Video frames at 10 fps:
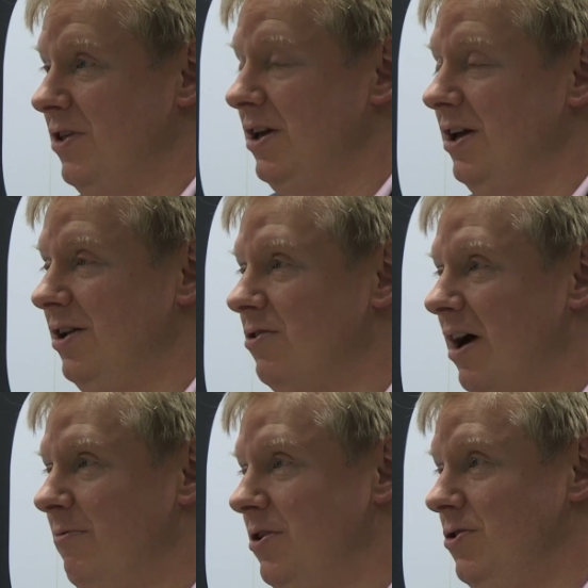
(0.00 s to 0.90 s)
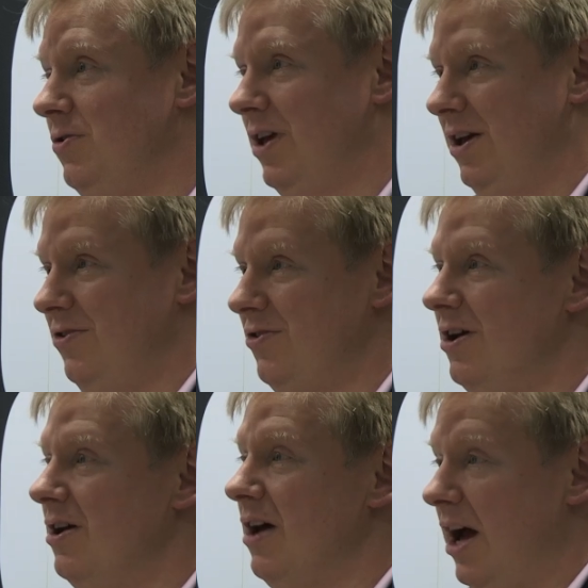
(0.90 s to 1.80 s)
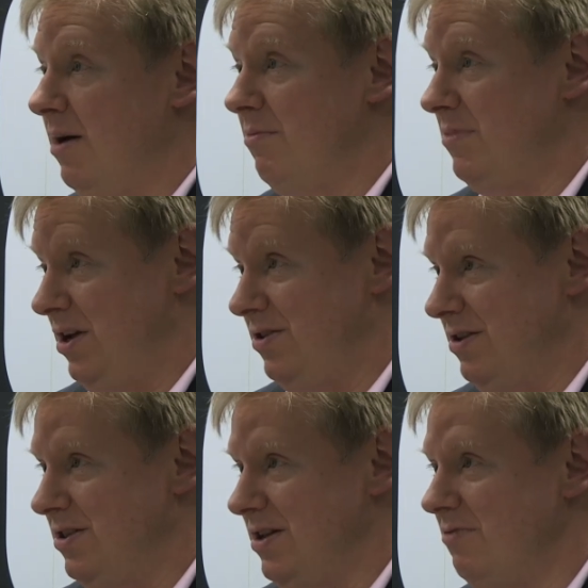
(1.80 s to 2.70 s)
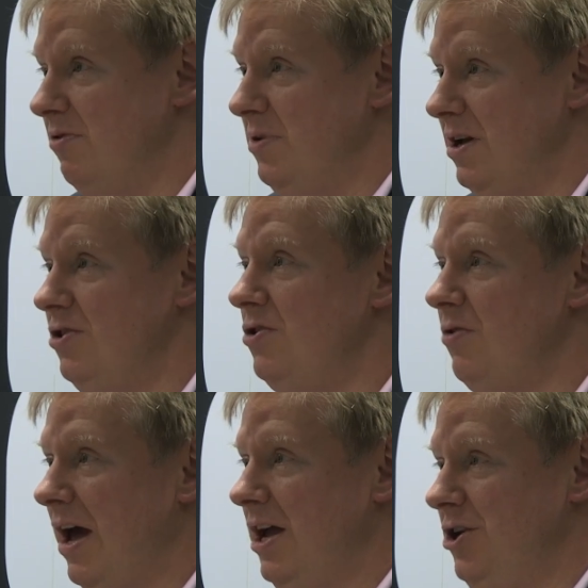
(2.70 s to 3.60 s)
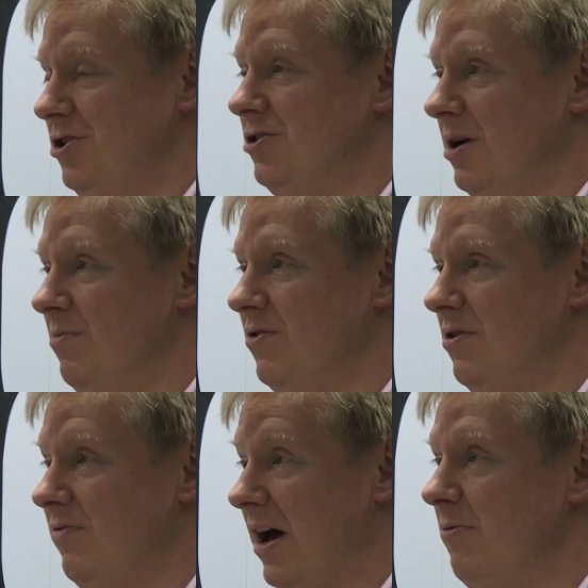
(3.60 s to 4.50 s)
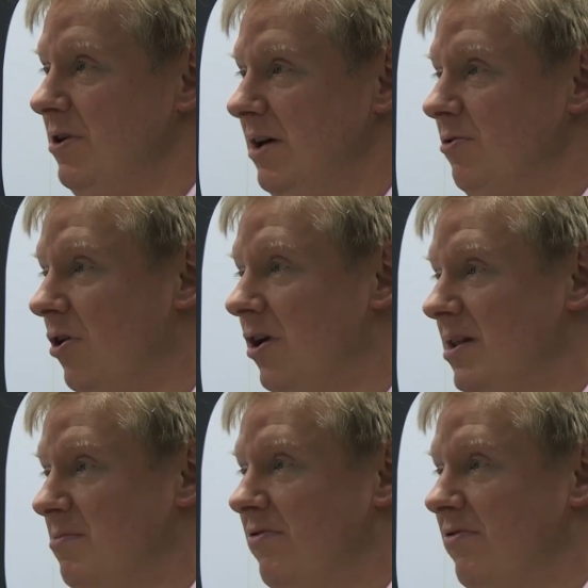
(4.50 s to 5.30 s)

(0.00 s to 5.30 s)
of thinking to how we do things. It will be a new age in terms of how we deal with all of the